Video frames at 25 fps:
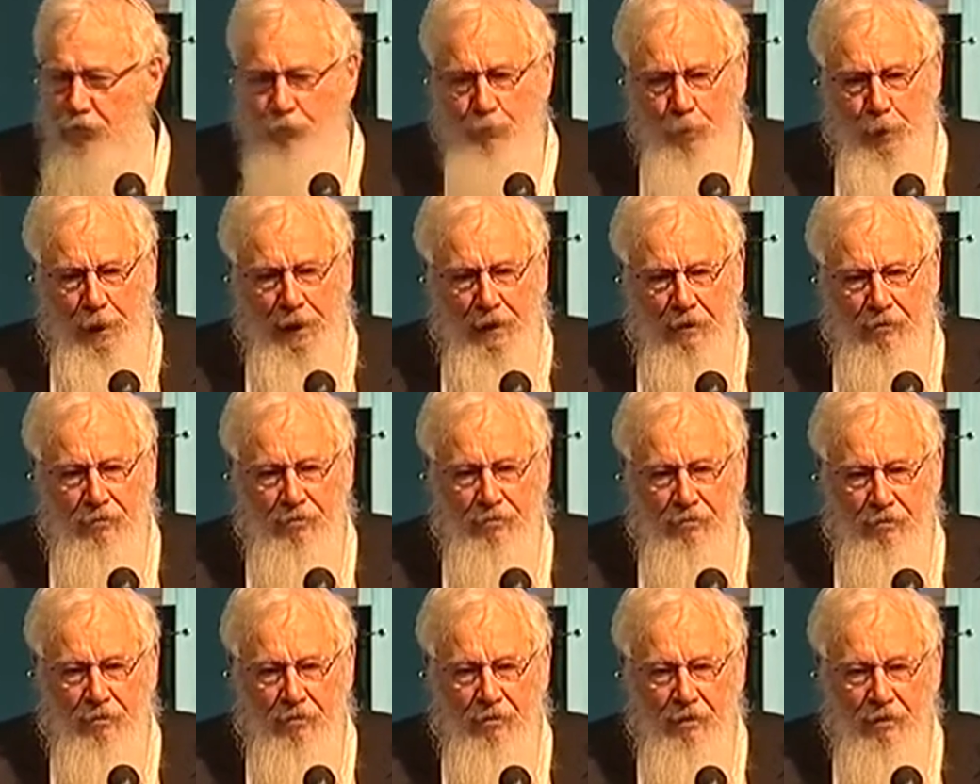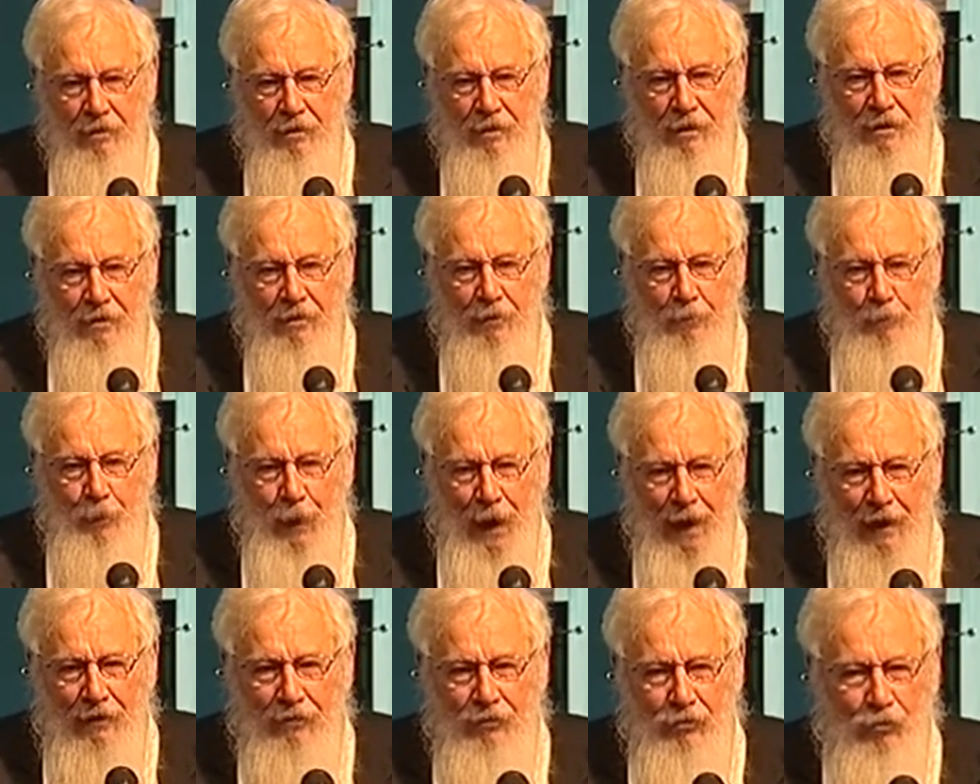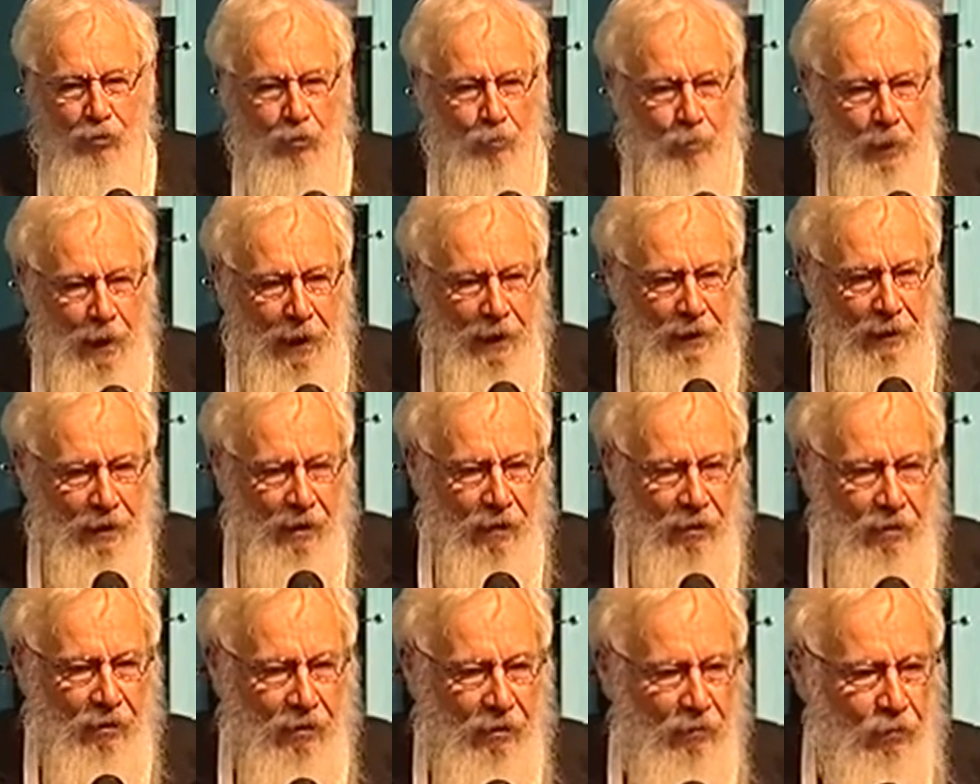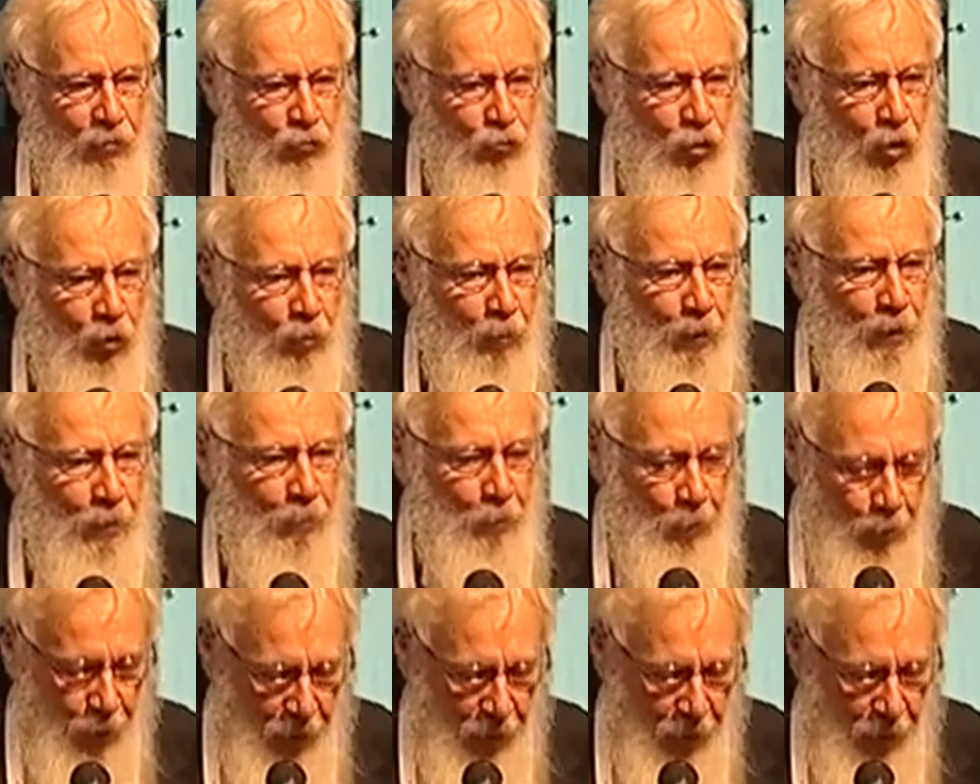of peace. The Pax Romana, the Roman